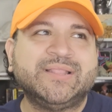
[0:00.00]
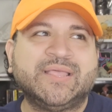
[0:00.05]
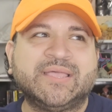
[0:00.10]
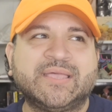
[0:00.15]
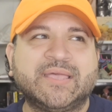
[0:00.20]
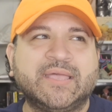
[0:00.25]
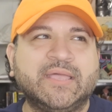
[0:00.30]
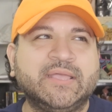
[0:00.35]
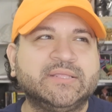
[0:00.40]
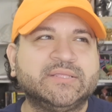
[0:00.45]

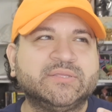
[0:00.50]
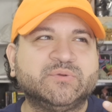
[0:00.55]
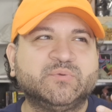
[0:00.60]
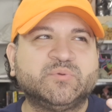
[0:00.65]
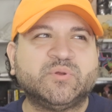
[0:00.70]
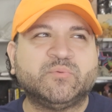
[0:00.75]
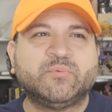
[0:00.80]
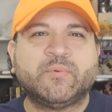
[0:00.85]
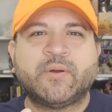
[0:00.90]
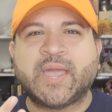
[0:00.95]
Like, it
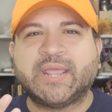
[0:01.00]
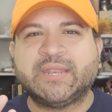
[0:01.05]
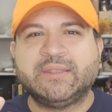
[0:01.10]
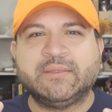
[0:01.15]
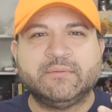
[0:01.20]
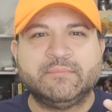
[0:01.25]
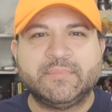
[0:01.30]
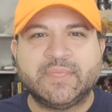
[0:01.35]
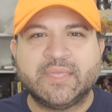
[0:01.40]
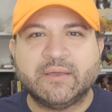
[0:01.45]

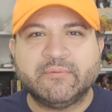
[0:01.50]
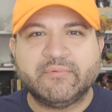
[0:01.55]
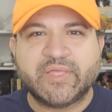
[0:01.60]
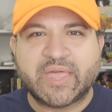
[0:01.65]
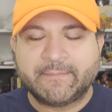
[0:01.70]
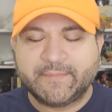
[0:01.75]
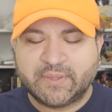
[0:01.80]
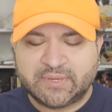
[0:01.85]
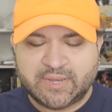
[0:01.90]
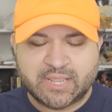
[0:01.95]
reminded me of
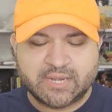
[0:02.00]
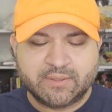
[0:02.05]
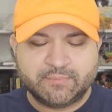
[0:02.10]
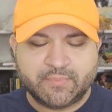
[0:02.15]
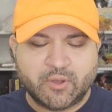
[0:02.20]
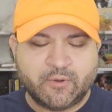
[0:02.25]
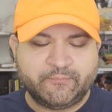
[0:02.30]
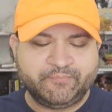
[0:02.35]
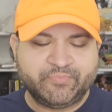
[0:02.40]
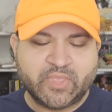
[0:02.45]
like Banana
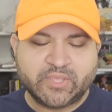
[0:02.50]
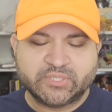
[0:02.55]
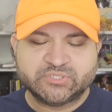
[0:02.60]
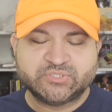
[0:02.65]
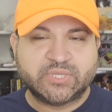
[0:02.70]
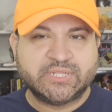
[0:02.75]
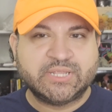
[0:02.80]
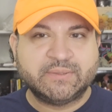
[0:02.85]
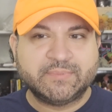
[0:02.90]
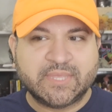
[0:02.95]
Boat.
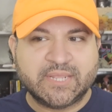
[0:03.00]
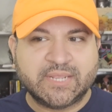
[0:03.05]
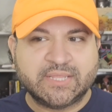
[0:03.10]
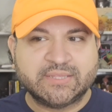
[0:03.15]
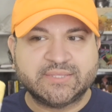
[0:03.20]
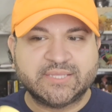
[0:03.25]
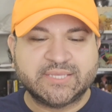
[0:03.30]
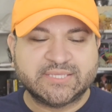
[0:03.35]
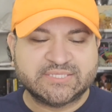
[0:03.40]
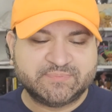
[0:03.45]
So I ended up
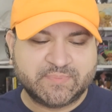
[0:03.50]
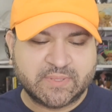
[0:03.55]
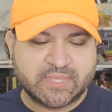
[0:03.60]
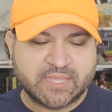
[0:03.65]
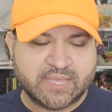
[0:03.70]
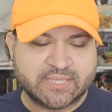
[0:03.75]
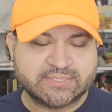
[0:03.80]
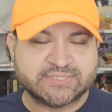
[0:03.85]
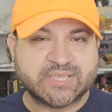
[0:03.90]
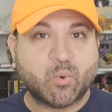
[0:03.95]
getting this
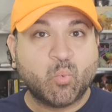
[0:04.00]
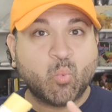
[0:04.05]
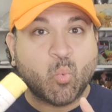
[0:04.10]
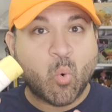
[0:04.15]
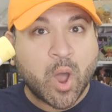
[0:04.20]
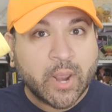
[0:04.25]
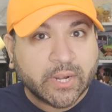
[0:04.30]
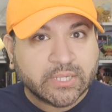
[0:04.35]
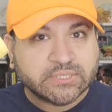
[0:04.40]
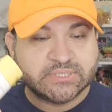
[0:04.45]
because I
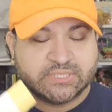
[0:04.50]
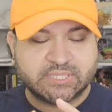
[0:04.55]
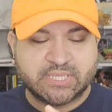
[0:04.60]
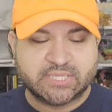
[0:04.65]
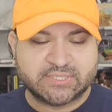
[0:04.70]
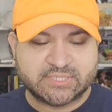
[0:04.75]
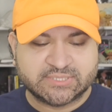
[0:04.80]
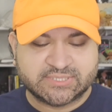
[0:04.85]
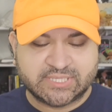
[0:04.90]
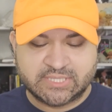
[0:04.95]
wanted to
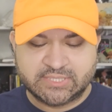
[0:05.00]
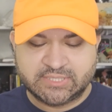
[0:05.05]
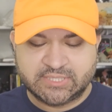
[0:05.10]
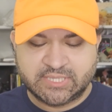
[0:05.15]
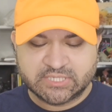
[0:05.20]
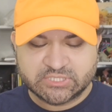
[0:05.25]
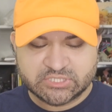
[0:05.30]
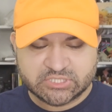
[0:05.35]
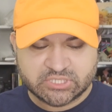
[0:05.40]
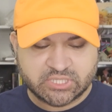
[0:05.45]
get this
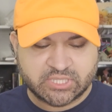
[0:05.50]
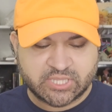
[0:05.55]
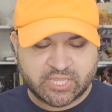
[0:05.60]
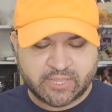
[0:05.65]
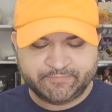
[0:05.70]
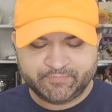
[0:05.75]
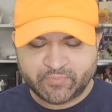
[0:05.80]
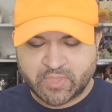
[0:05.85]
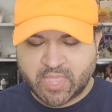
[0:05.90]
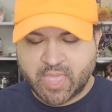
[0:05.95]

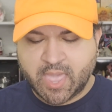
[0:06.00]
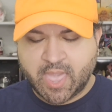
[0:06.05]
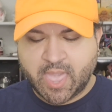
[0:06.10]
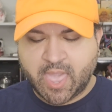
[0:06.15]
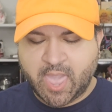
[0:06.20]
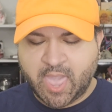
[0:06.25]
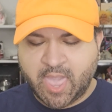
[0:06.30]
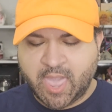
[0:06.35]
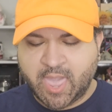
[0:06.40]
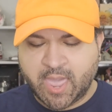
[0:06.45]
initially,
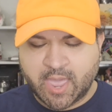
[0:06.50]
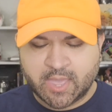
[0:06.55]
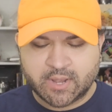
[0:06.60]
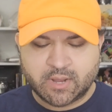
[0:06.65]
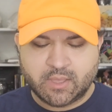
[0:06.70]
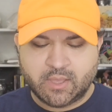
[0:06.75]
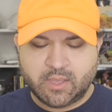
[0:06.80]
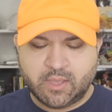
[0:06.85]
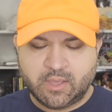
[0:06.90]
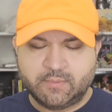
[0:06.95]

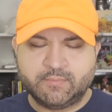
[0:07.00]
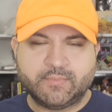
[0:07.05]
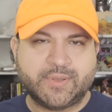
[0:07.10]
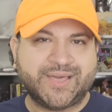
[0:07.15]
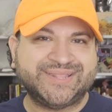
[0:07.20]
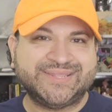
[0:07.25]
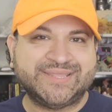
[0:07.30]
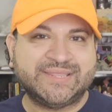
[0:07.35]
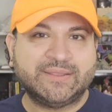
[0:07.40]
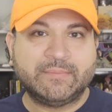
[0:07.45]
and
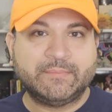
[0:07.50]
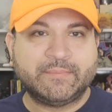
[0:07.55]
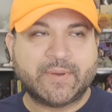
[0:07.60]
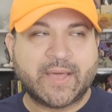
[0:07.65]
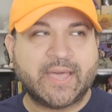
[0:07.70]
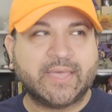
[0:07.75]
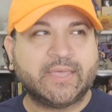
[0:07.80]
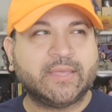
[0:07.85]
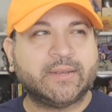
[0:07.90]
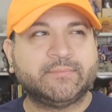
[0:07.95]
I didn't
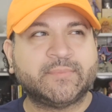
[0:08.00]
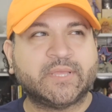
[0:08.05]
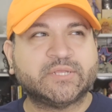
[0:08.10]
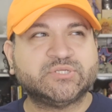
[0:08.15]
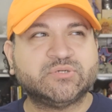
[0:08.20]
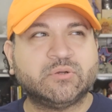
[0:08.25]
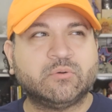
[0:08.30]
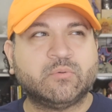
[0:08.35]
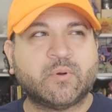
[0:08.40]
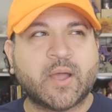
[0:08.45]
buy it. I'm
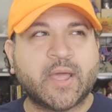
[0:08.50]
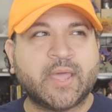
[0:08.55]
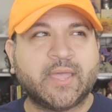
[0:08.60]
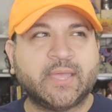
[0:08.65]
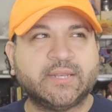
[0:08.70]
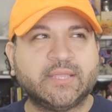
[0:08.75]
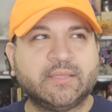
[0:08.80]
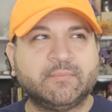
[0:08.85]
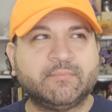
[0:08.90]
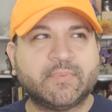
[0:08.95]
not sure
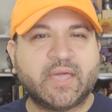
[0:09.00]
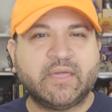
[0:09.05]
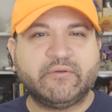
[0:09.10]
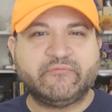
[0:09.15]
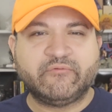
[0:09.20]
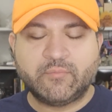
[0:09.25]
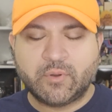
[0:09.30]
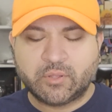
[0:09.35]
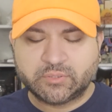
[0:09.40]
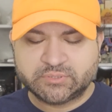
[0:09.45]
why I didn't buy
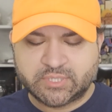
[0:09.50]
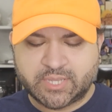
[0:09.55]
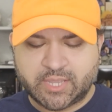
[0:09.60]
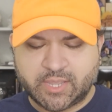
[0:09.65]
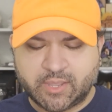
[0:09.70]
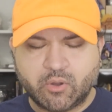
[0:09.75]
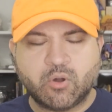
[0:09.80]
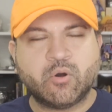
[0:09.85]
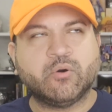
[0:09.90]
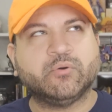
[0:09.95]
it from
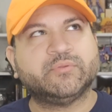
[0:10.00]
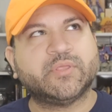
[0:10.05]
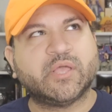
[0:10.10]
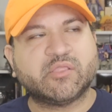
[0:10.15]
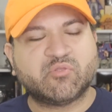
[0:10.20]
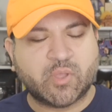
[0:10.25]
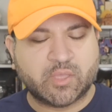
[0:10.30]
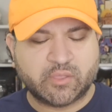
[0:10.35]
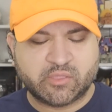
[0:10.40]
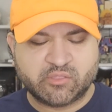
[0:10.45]
Ulta. Oh,
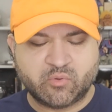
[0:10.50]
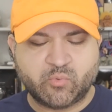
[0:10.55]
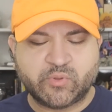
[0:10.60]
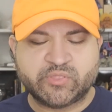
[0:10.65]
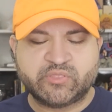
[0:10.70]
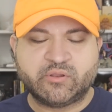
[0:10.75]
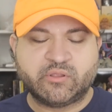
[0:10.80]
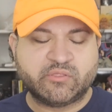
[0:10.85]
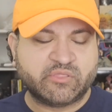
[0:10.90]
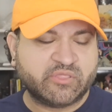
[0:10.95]
that's why, because it
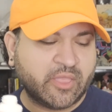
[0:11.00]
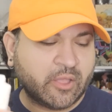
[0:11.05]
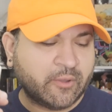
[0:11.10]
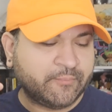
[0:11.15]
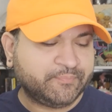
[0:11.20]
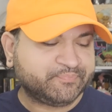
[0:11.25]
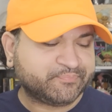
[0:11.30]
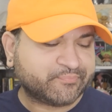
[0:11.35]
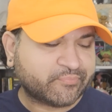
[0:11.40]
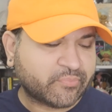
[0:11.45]
wasn't on
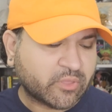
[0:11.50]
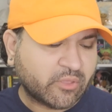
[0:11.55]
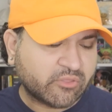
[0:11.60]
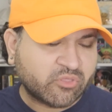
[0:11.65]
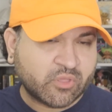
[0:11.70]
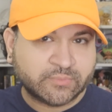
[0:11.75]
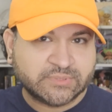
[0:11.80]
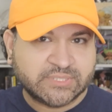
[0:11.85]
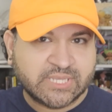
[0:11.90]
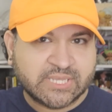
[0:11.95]
sale.
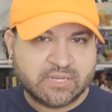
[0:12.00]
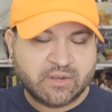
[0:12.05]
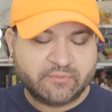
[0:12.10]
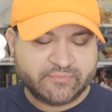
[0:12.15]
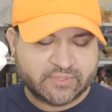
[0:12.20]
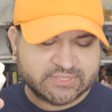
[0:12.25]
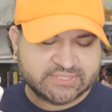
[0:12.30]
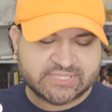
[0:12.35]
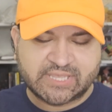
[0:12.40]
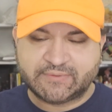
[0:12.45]
So I'm taking
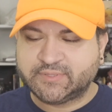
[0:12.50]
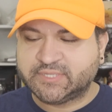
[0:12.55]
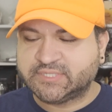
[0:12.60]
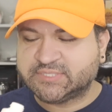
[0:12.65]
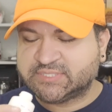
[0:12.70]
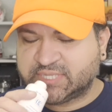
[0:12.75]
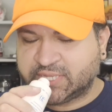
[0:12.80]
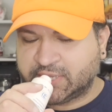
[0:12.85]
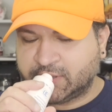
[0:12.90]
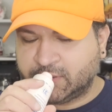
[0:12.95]
off the safety
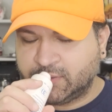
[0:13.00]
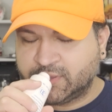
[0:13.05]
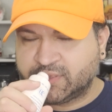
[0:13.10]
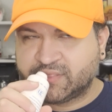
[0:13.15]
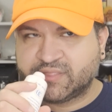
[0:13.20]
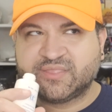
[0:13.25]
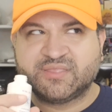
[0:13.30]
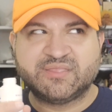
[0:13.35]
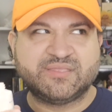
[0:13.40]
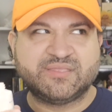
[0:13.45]
seal.